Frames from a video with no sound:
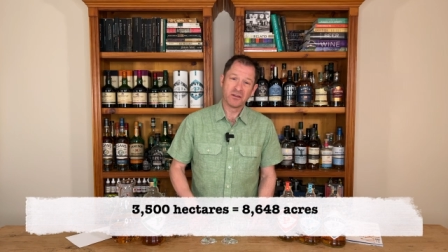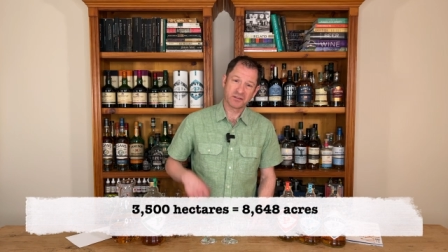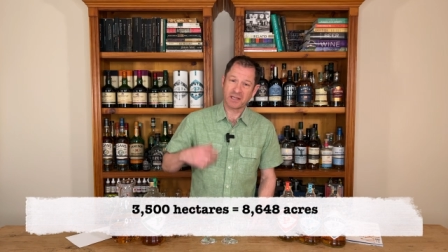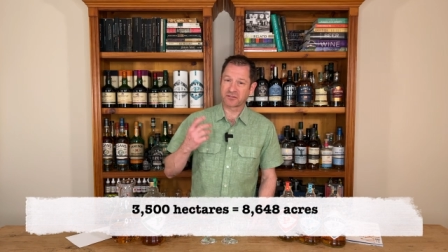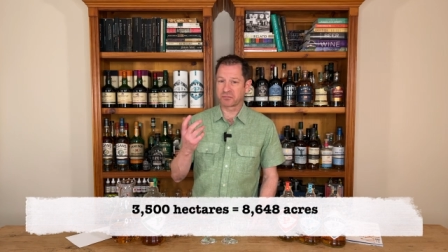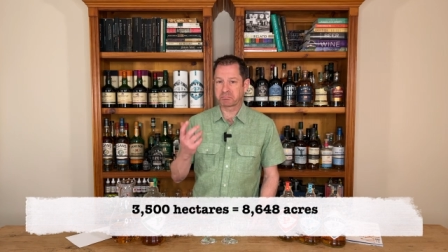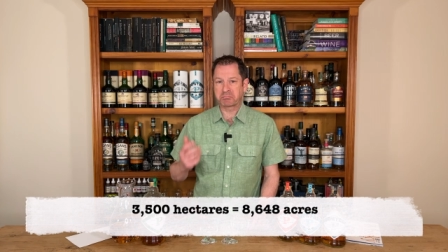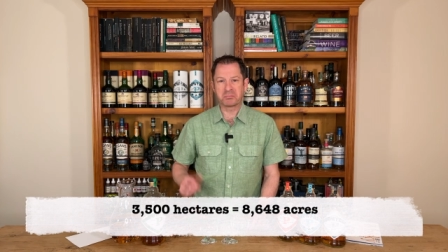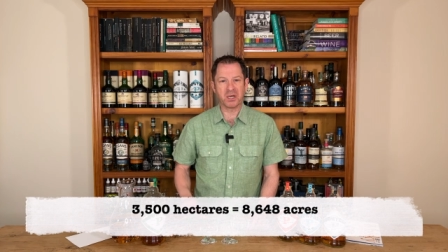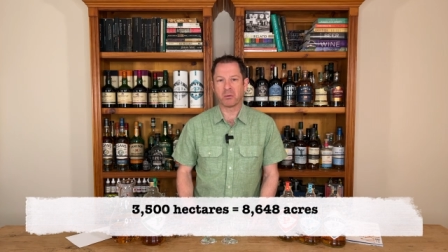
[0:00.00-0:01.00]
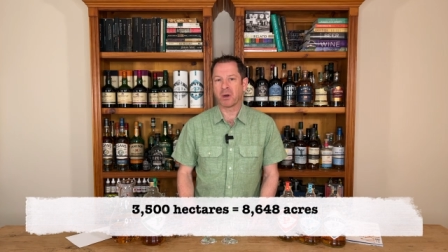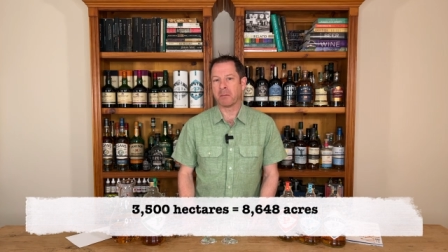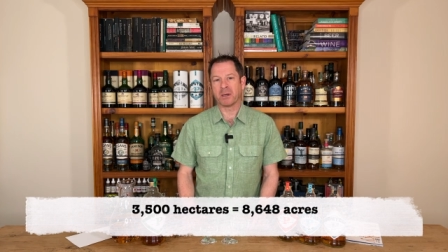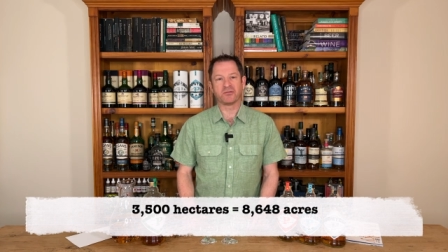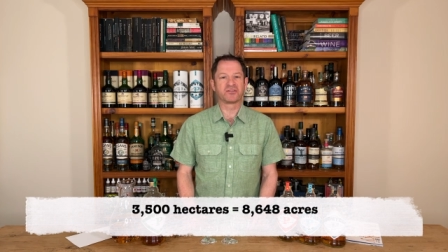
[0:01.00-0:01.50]
So that's, you know,
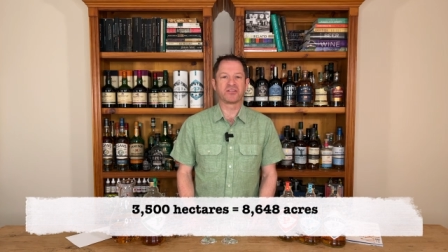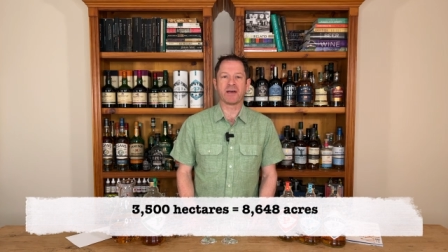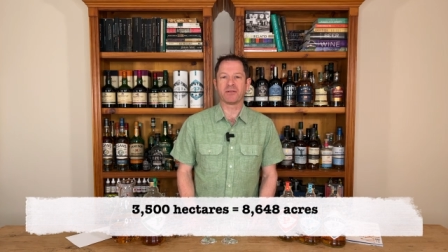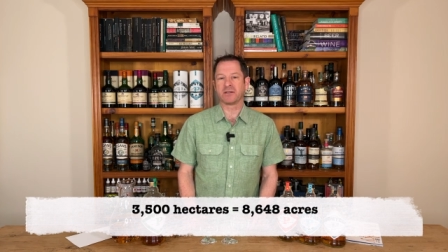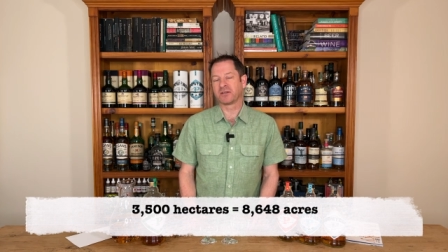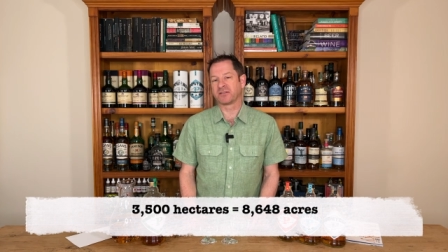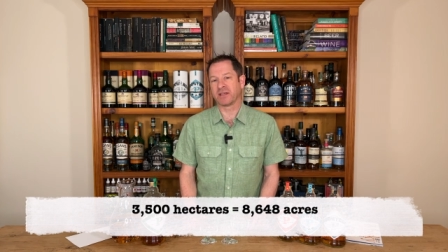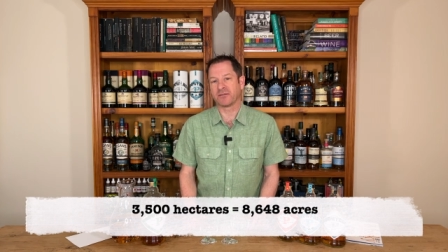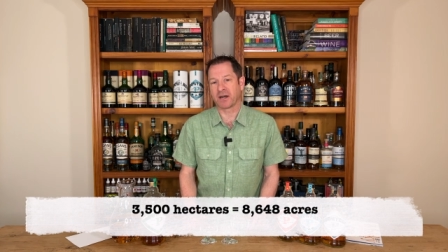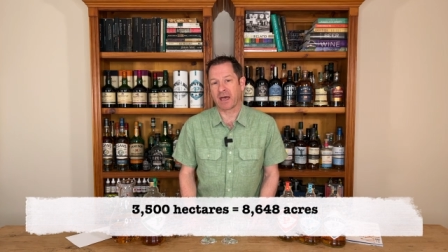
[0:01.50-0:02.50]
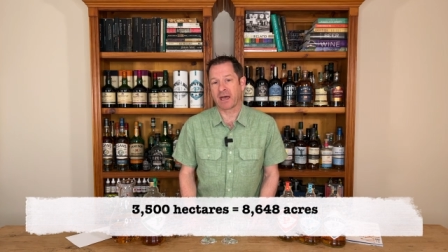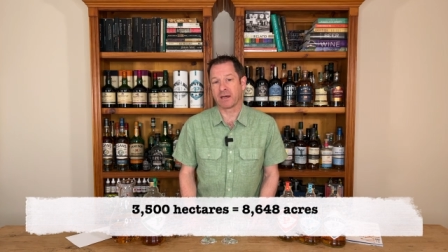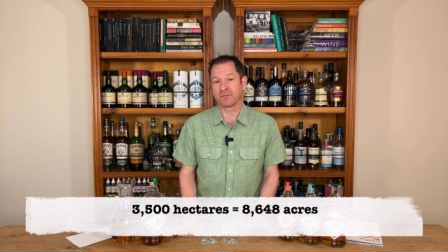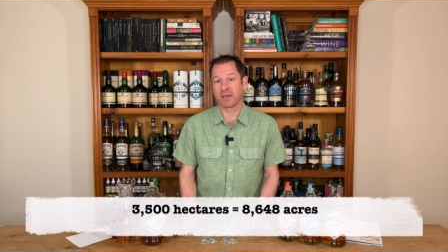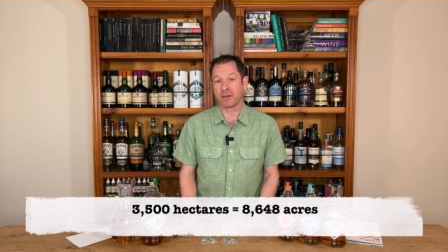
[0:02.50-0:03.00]
about seven to seven and a
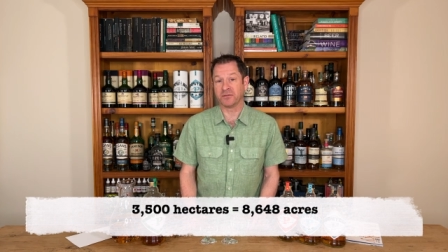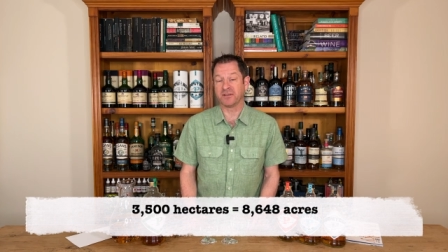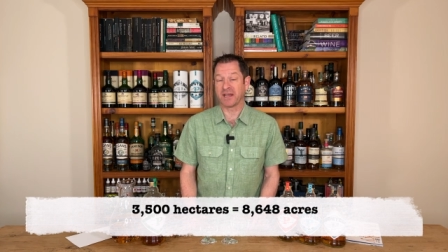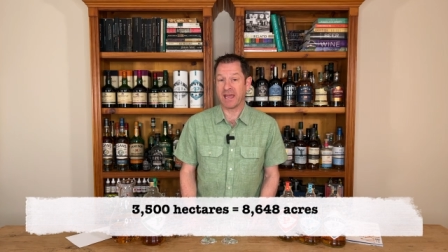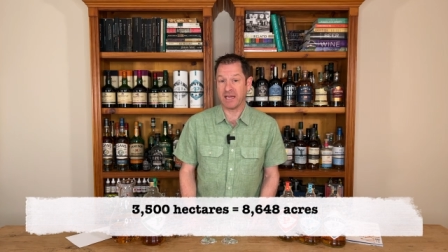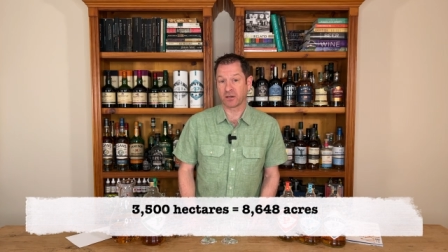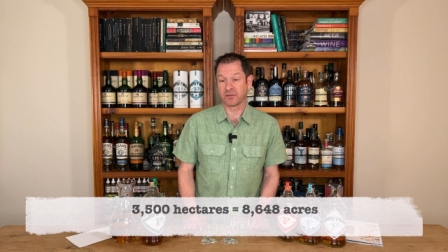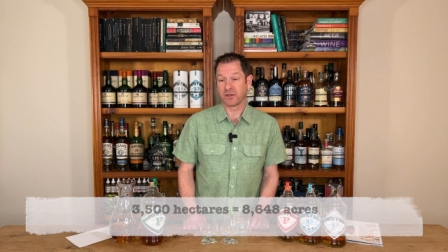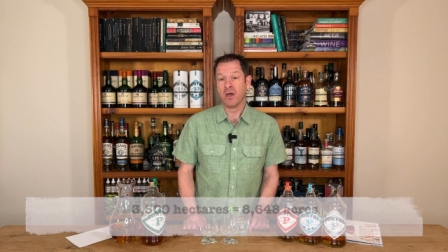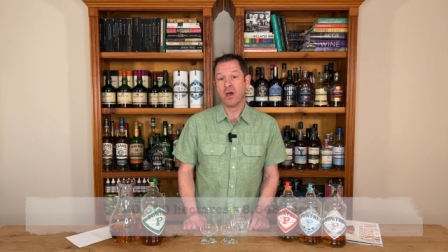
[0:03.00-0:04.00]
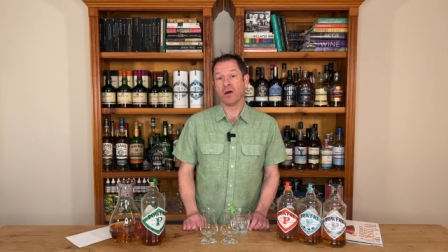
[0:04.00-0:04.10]
half thousand acres